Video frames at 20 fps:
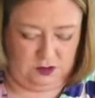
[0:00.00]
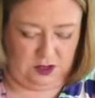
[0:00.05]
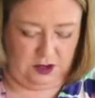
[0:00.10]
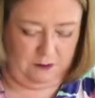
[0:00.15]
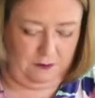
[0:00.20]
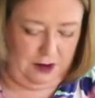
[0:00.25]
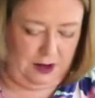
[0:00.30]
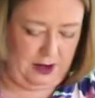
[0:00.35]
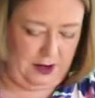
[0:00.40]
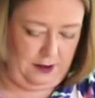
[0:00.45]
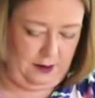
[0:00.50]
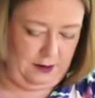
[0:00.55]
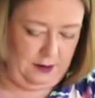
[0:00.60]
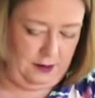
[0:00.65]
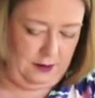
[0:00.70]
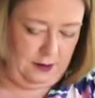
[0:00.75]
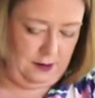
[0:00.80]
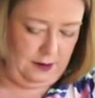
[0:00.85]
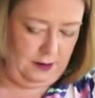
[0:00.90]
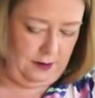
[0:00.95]
to go in,
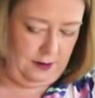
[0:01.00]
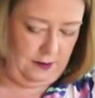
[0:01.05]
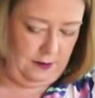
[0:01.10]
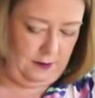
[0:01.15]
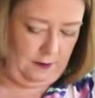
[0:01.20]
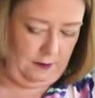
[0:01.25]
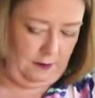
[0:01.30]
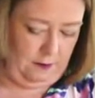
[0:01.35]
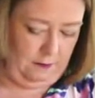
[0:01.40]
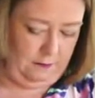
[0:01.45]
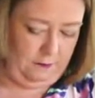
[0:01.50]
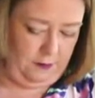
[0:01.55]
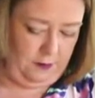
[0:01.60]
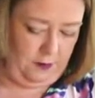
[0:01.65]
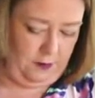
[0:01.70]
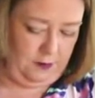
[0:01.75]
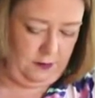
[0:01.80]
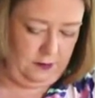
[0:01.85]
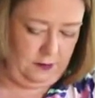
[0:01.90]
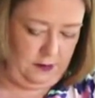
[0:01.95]
of
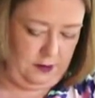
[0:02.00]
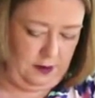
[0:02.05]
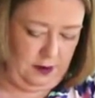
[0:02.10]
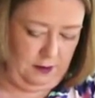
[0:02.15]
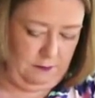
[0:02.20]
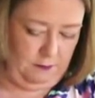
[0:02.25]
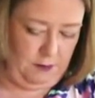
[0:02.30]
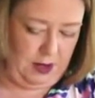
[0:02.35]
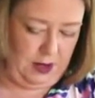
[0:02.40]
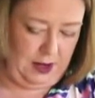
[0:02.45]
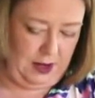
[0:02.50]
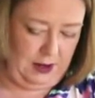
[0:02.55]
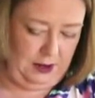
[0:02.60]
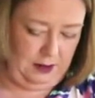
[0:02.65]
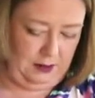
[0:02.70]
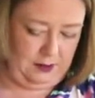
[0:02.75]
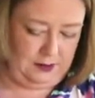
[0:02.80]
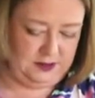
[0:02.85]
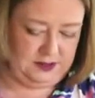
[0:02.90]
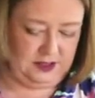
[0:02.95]

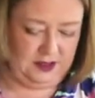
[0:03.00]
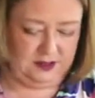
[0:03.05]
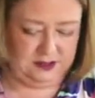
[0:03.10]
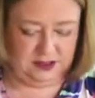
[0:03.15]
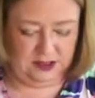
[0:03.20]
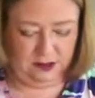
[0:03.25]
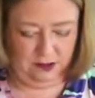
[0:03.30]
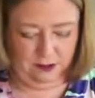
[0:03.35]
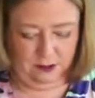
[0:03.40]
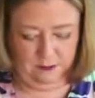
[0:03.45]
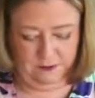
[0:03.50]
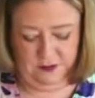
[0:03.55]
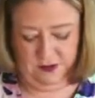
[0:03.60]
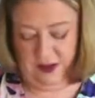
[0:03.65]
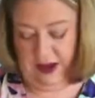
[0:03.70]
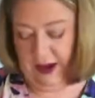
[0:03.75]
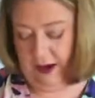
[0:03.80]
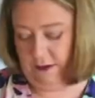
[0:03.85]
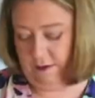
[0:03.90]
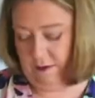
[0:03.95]
nutmeg. So that's half of
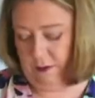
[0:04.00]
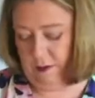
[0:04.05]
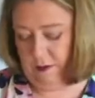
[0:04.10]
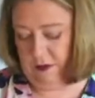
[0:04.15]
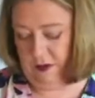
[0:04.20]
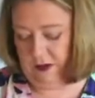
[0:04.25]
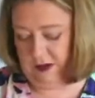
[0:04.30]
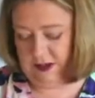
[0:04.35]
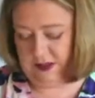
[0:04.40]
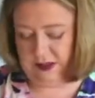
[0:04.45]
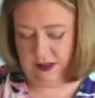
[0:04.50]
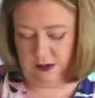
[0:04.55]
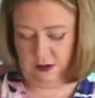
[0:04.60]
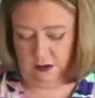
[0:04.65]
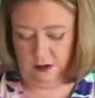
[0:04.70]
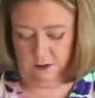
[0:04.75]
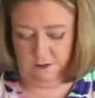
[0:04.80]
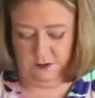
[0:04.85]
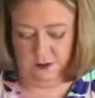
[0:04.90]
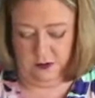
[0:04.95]
that. Remember, this is
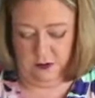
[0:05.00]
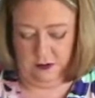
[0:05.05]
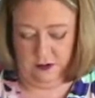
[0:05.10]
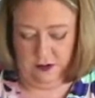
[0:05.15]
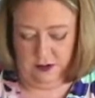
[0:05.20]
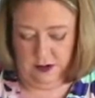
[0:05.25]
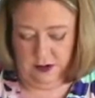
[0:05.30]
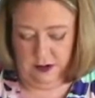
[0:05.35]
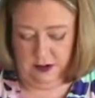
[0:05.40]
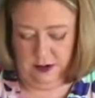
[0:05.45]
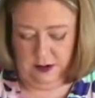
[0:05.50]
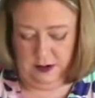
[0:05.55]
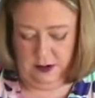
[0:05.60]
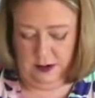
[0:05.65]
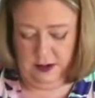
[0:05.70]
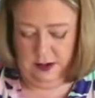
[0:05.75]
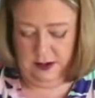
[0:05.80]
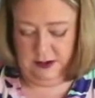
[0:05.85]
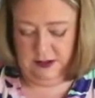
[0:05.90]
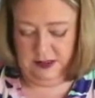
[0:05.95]
half a
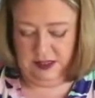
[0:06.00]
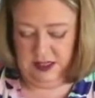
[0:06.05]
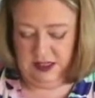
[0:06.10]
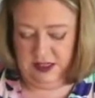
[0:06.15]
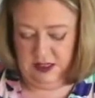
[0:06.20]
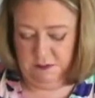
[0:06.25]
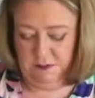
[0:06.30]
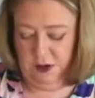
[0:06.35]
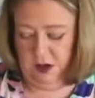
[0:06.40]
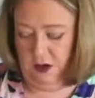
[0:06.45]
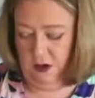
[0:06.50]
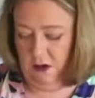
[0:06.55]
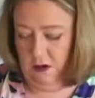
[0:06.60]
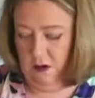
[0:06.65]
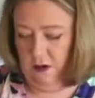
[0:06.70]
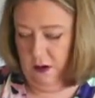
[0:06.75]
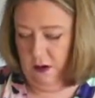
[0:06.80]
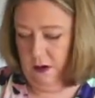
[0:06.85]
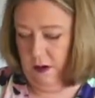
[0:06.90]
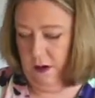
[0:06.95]
teaspoon.